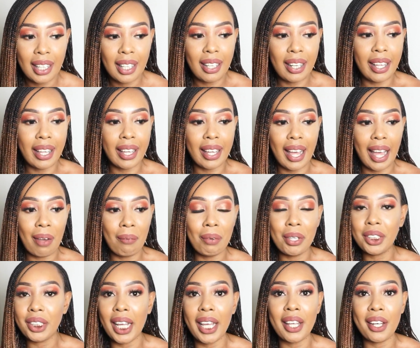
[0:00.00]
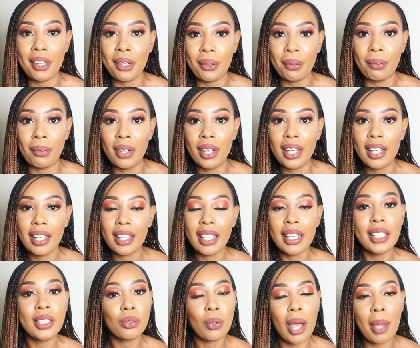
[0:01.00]
like I wish I knew.
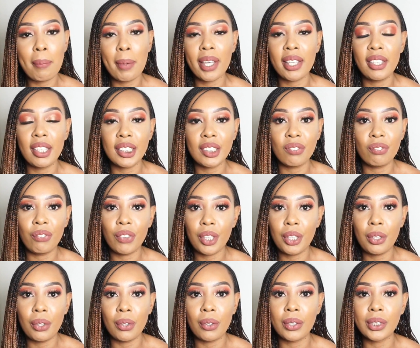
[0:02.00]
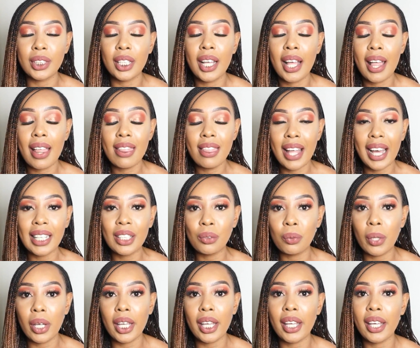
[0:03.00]
That is why I make these videos. That
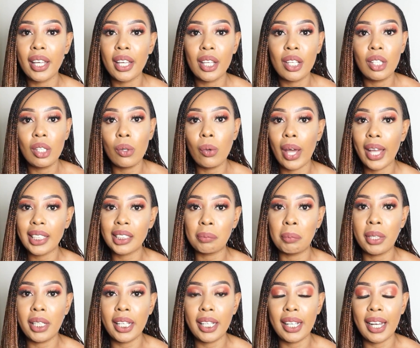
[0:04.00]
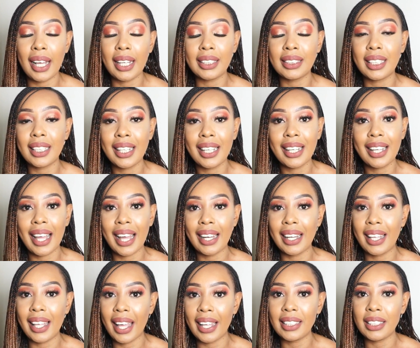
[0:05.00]
way you, as beginners,
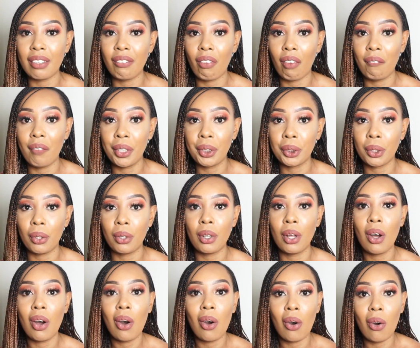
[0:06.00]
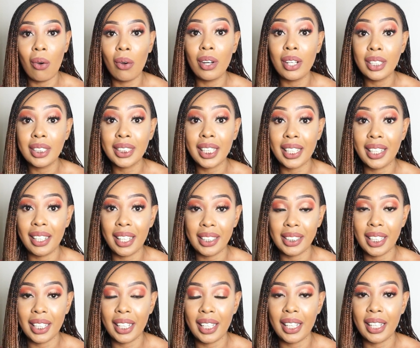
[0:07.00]
can get information on skin
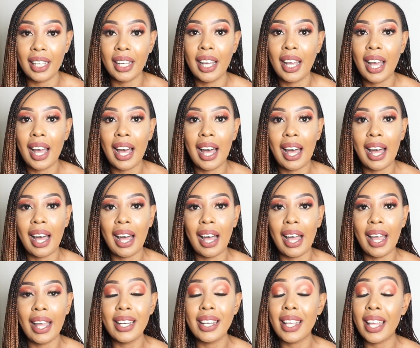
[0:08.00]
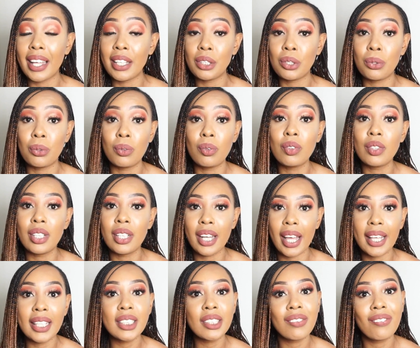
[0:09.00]
lightening and get you
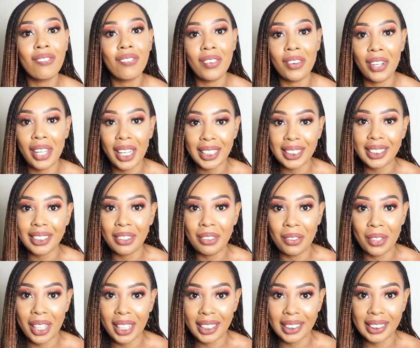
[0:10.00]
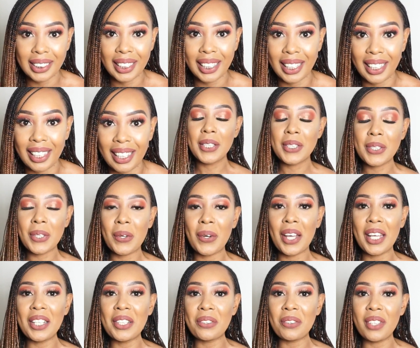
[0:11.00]
nice, flawless looking skin. So
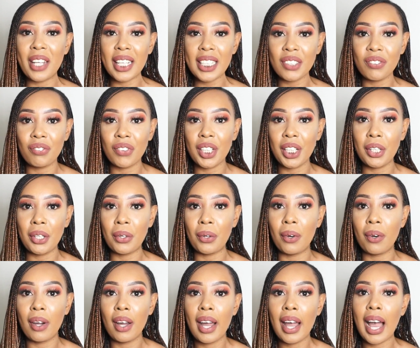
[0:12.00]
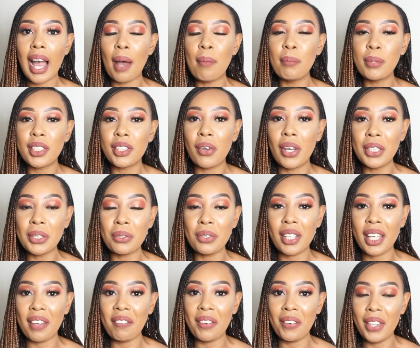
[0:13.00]
in today's video, I'm going to
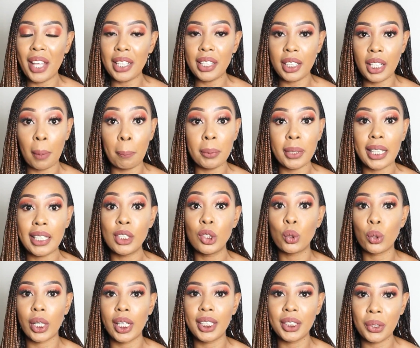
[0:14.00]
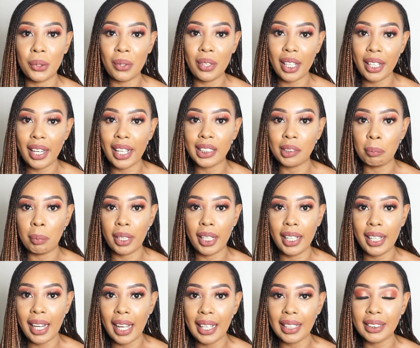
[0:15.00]
give you the tips and tricks you need as
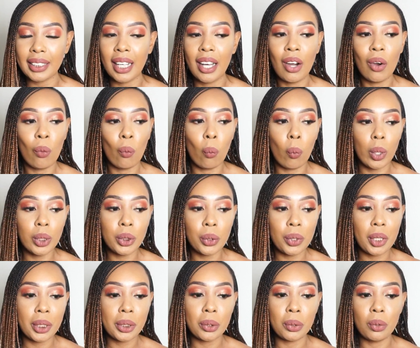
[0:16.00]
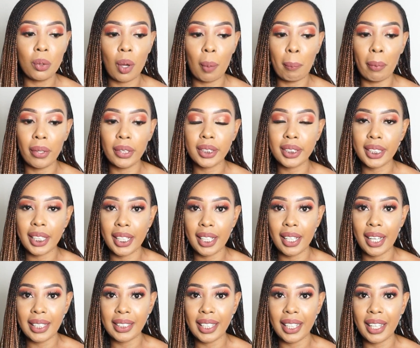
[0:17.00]
beginners, what you need to know about
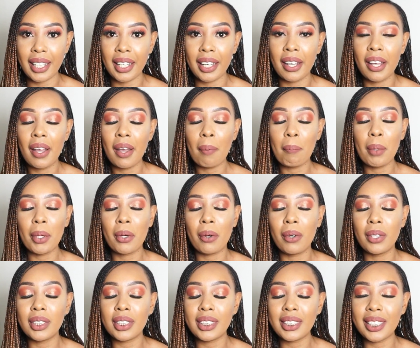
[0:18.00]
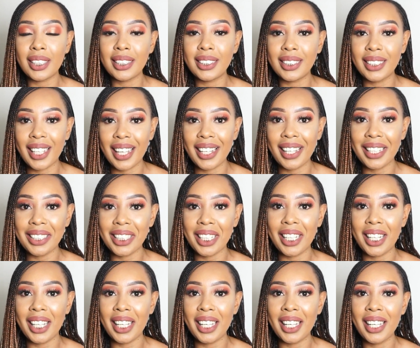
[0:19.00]
skin lightening, because skin
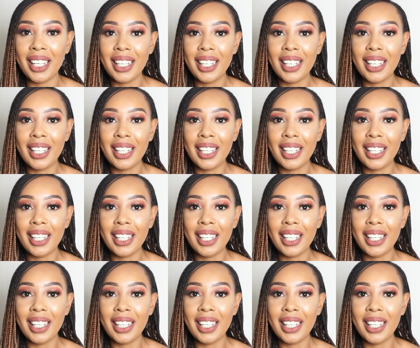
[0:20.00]
lightening